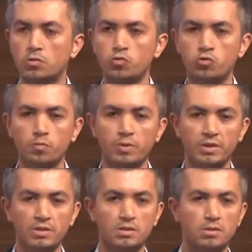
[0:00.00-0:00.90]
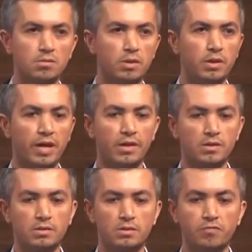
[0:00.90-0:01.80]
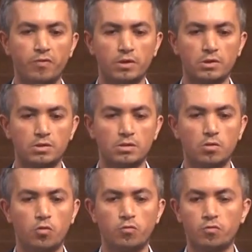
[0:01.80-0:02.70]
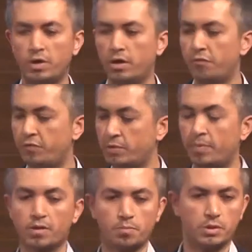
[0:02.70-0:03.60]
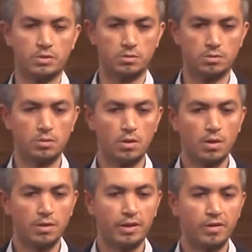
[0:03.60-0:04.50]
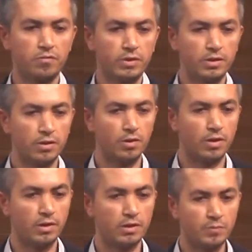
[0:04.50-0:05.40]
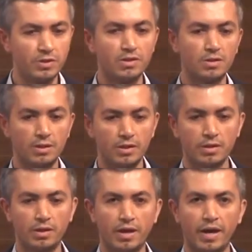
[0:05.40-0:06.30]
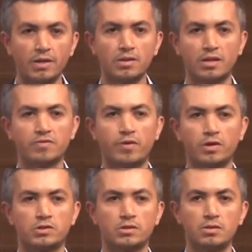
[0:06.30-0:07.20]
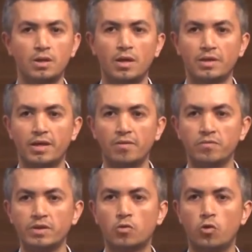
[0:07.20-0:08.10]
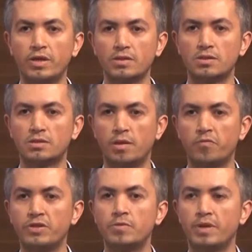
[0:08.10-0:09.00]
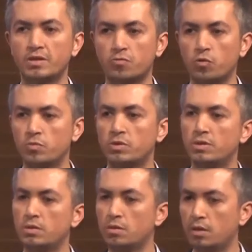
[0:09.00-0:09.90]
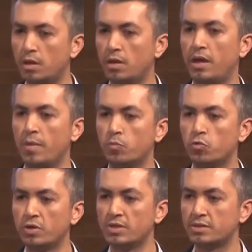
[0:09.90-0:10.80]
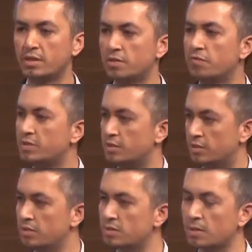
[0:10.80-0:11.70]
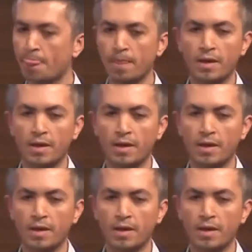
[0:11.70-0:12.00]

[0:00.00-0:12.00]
could you please add the function of feedback button? Then we immediately add that function. Then we collected some feedbacks from the employees and the visitors.